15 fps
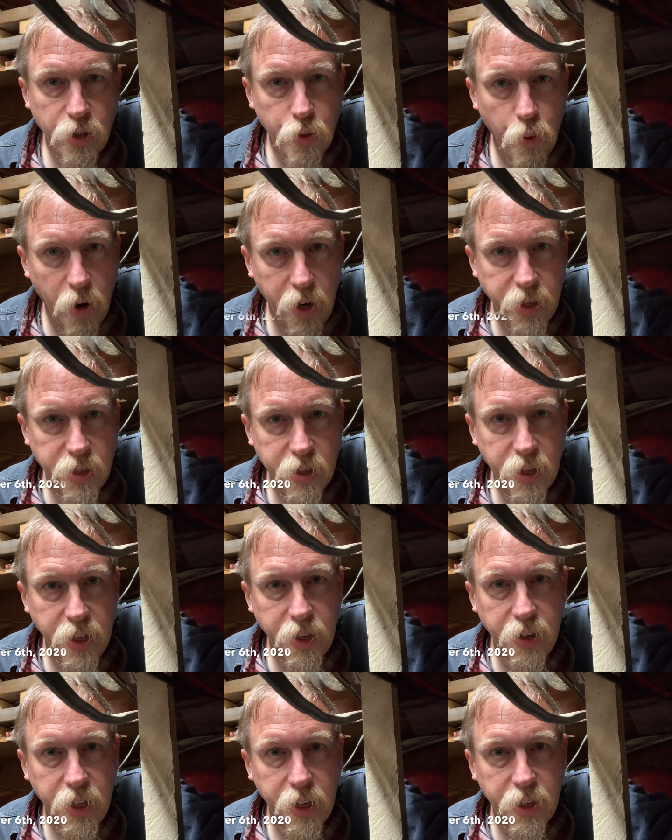twice,
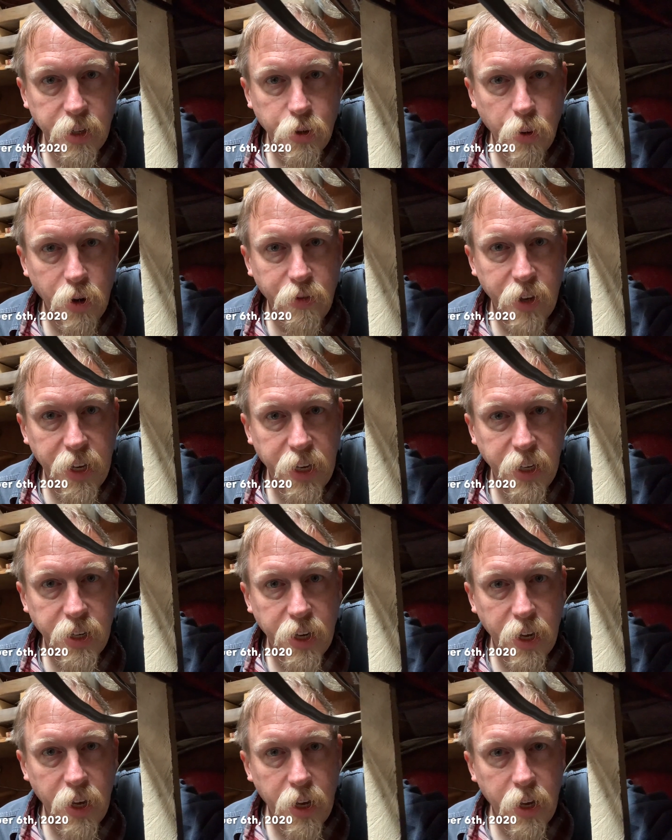leading it to overheat,
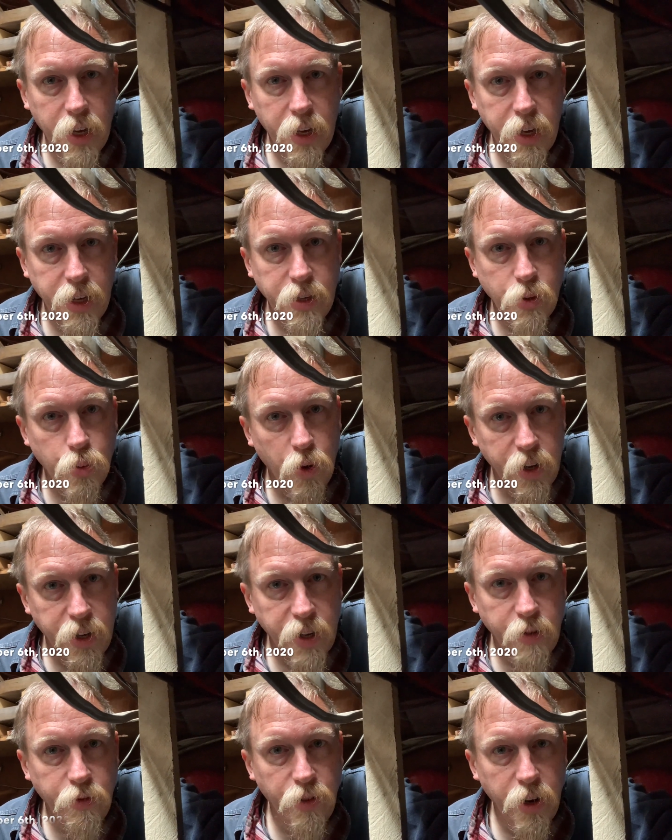is
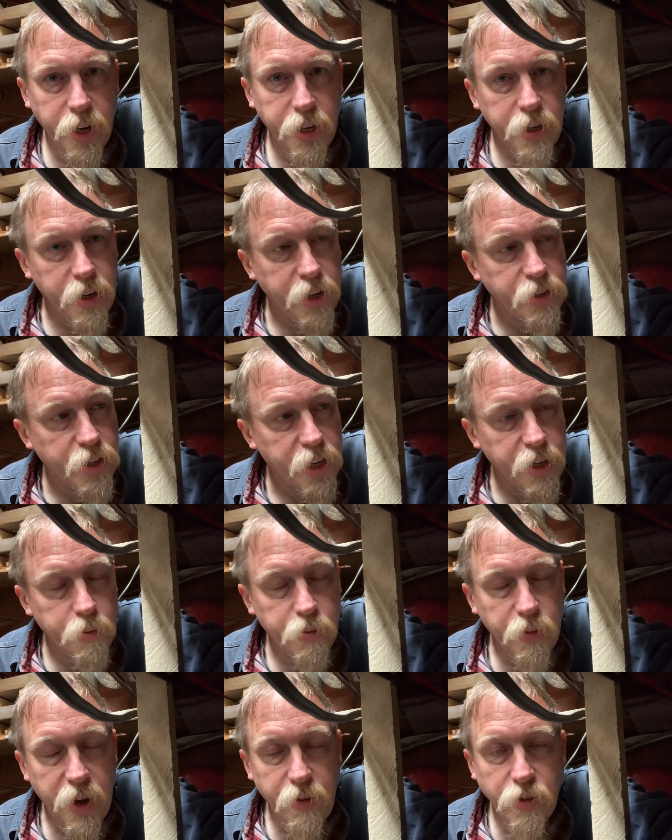working fine, and I check it
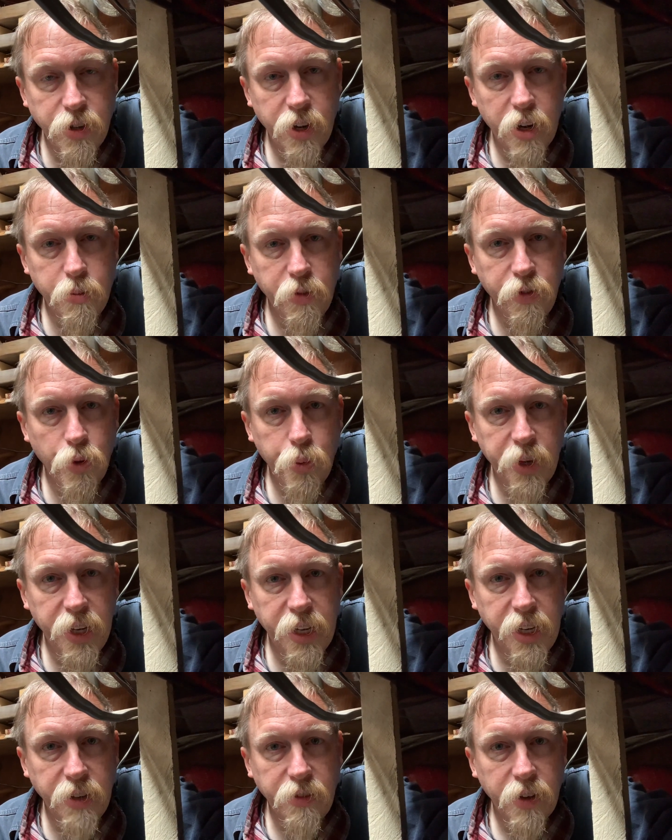every time before we
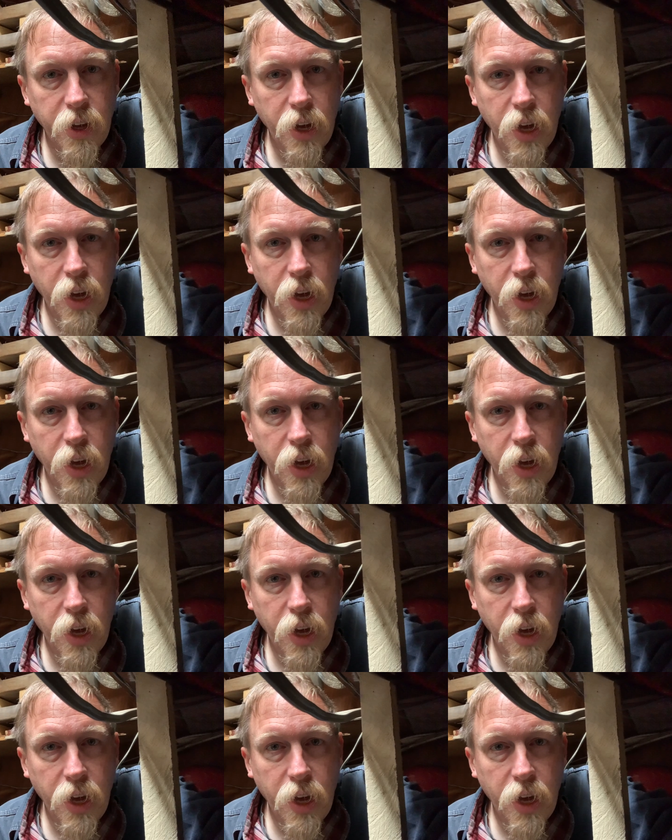leave.